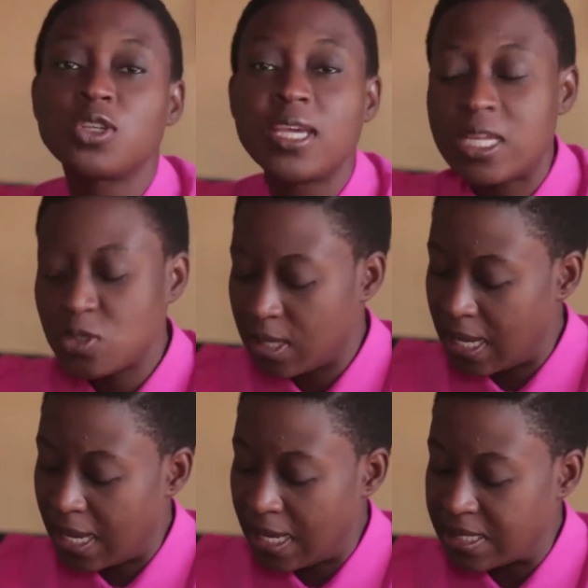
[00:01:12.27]

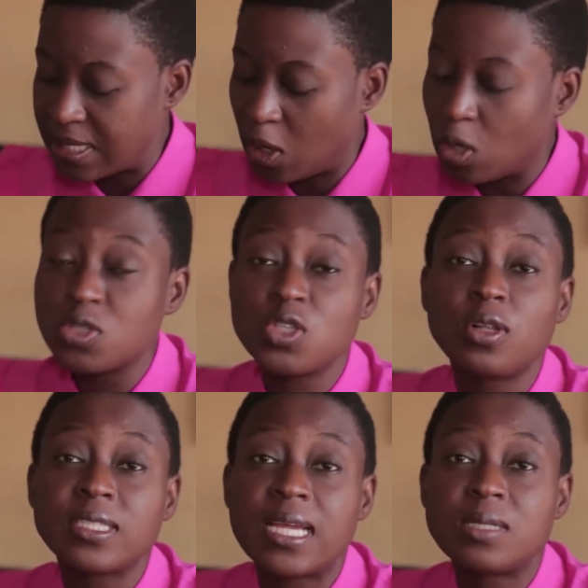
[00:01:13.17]
Yetunde is a
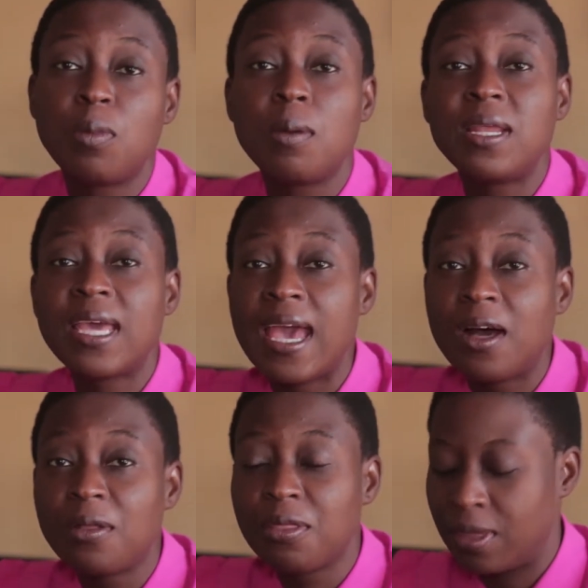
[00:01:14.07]
consultant public
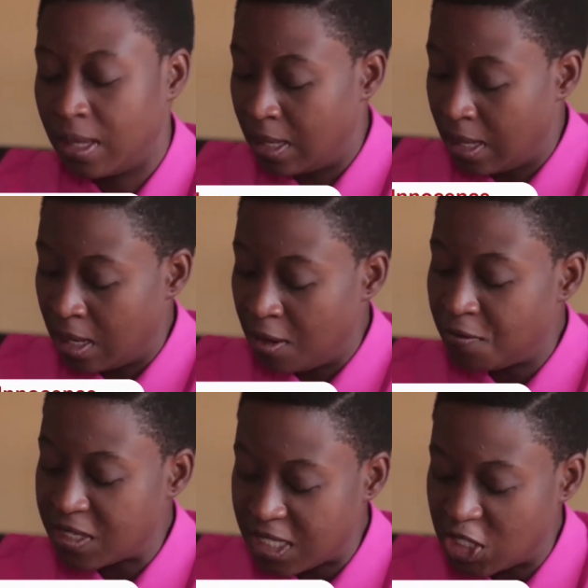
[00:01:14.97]
health
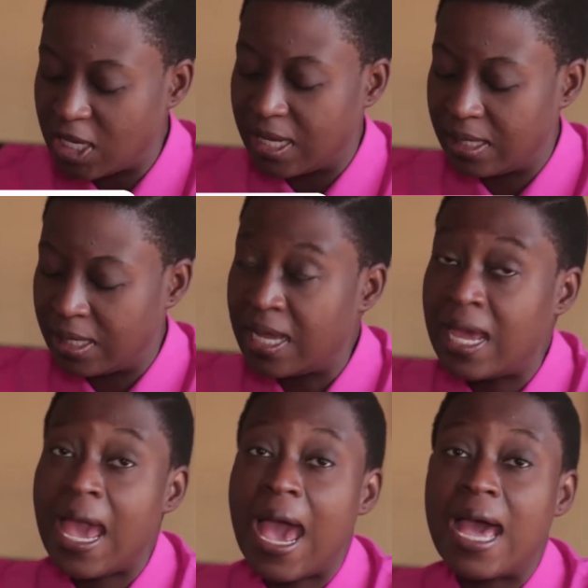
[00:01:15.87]
physician,
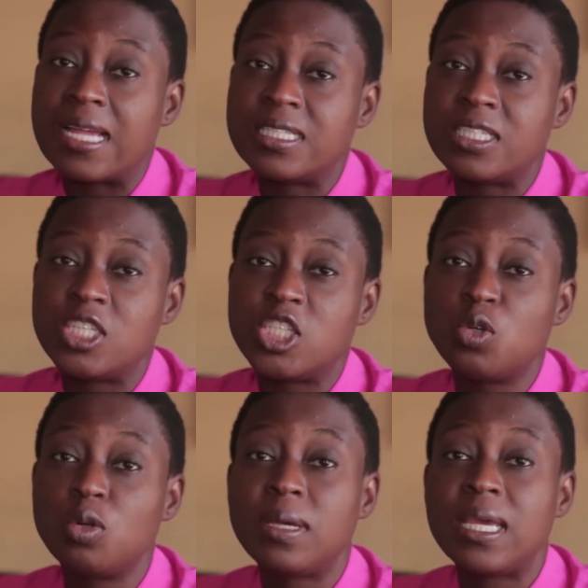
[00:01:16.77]
and
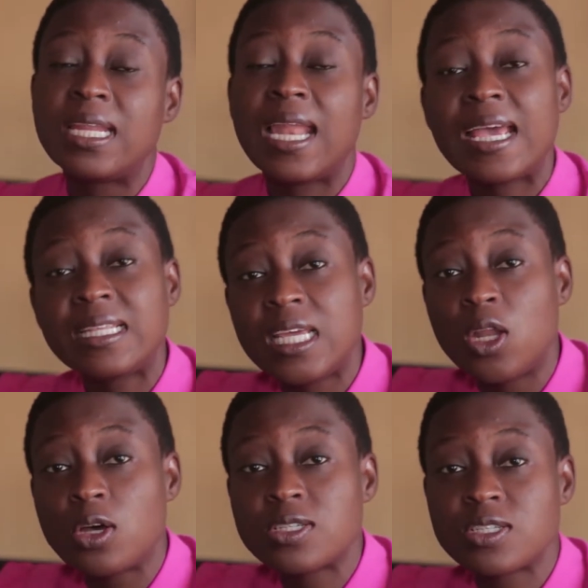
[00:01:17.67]
she will be
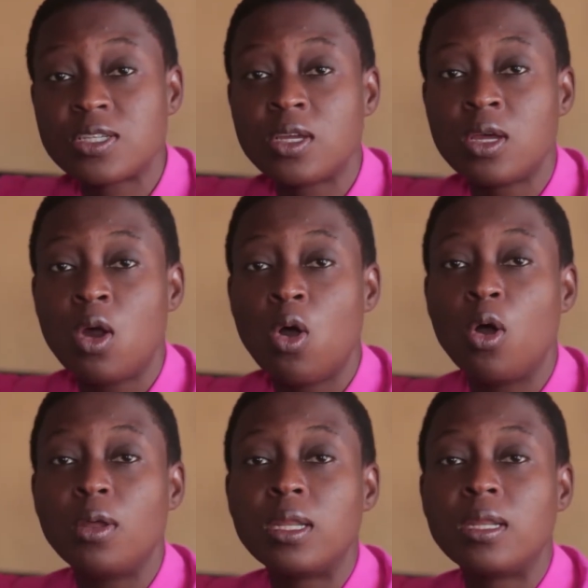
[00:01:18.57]
enlightening us
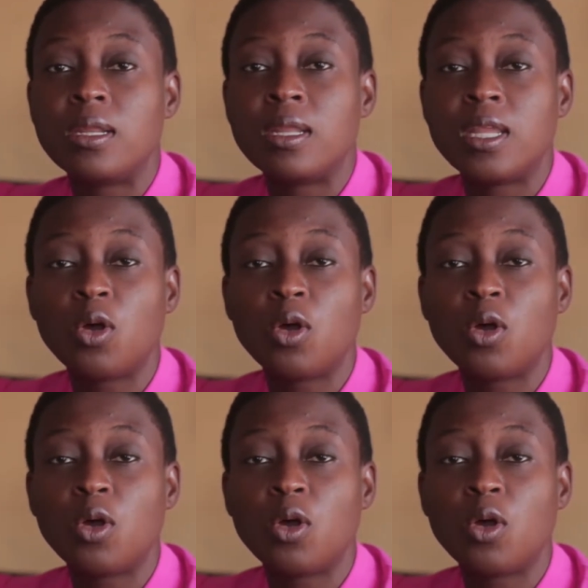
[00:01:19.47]
on the